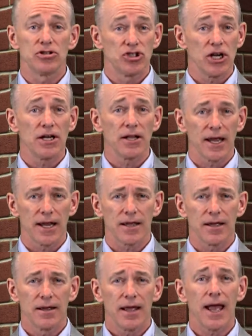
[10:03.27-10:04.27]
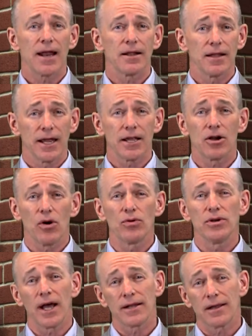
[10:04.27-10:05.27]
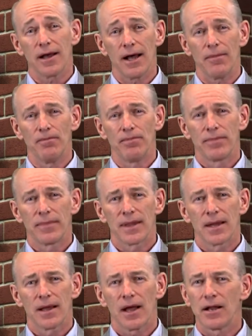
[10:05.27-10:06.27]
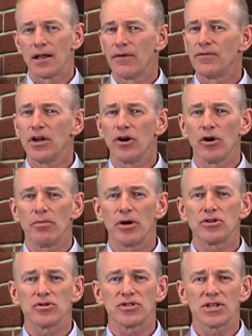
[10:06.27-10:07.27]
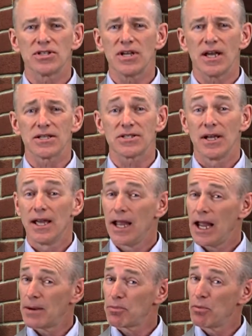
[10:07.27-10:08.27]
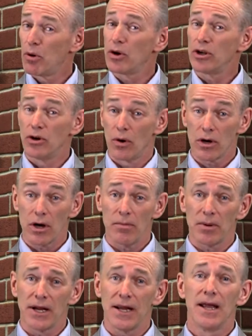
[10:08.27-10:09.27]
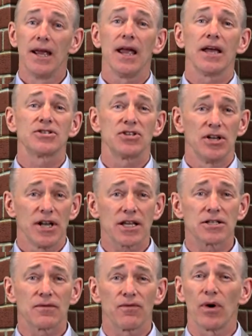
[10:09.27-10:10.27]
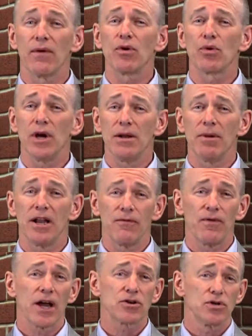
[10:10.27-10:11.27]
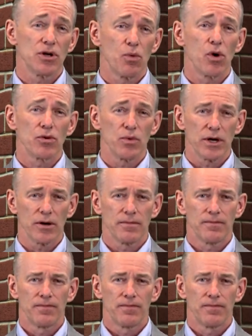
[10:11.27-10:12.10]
g lake at lake co dot com. I'd love to hear about your success and promote your company as the next Forever Green Manufacturing Award winner.